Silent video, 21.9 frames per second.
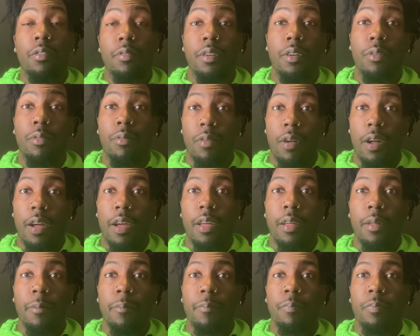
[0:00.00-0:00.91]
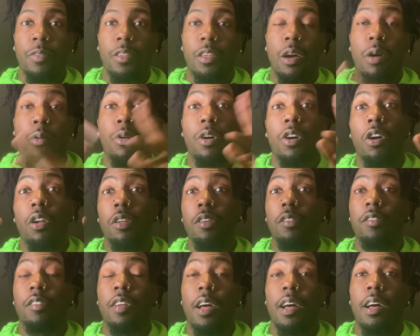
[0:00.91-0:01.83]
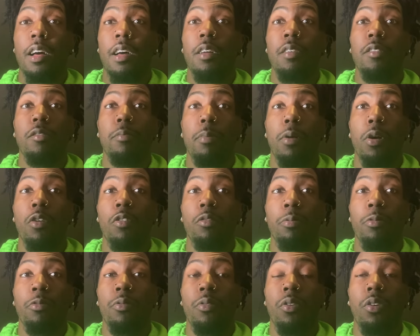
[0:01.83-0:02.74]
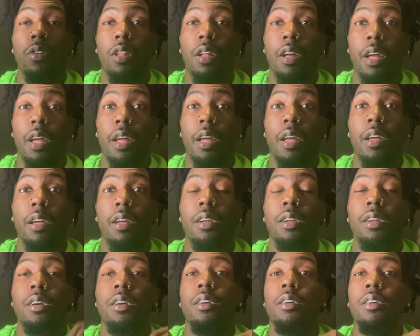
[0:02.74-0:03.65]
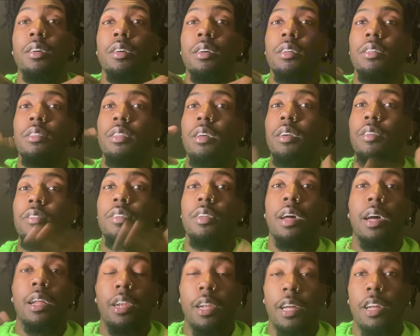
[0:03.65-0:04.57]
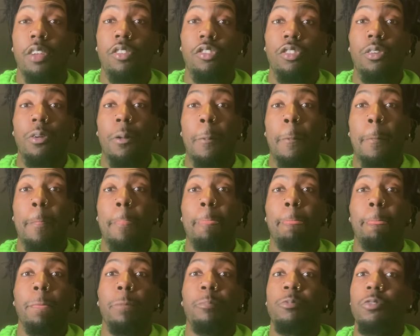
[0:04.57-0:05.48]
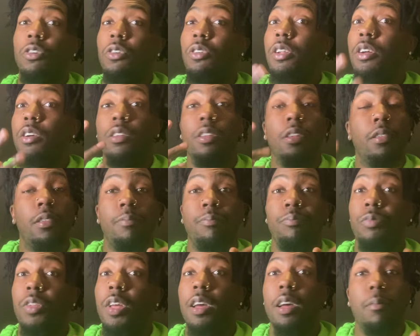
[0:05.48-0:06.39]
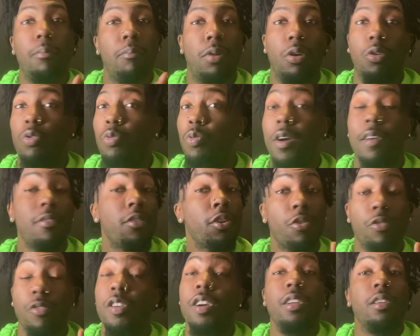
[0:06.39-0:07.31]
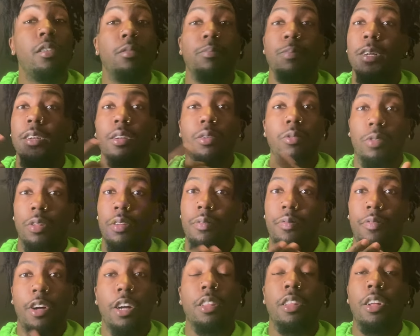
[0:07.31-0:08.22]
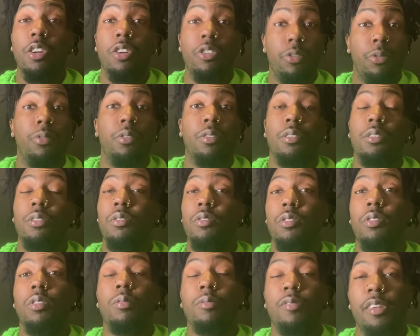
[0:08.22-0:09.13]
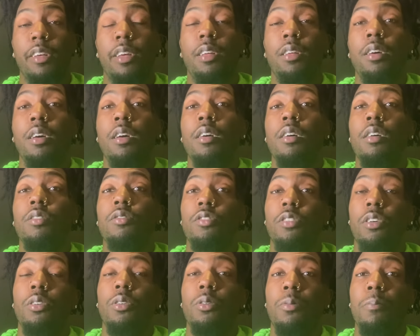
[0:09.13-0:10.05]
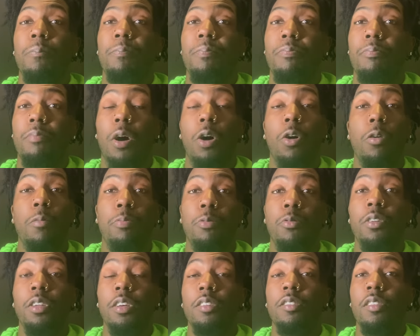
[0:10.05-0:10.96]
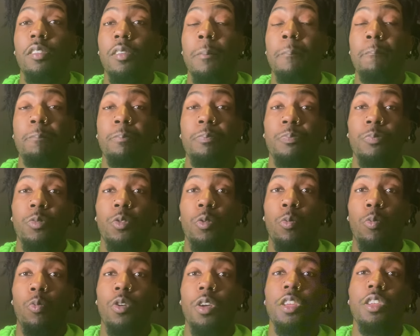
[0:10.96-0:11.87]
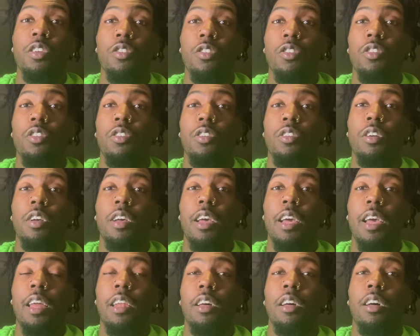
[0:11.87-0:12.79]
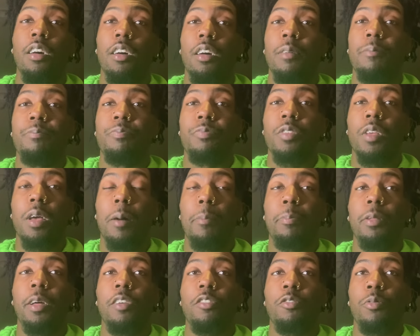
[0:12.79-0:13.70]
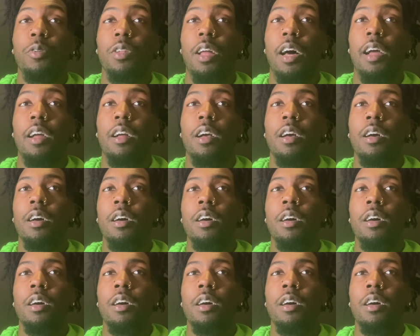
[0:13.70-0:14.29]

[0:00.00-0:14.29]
of it, right? Y'all would call it signs, birds before land, things of that nature. So they're, bro, whoever created them, they know what the fuck they're doing. You know what I'm saying? So my whole point is when you're in a, a place where like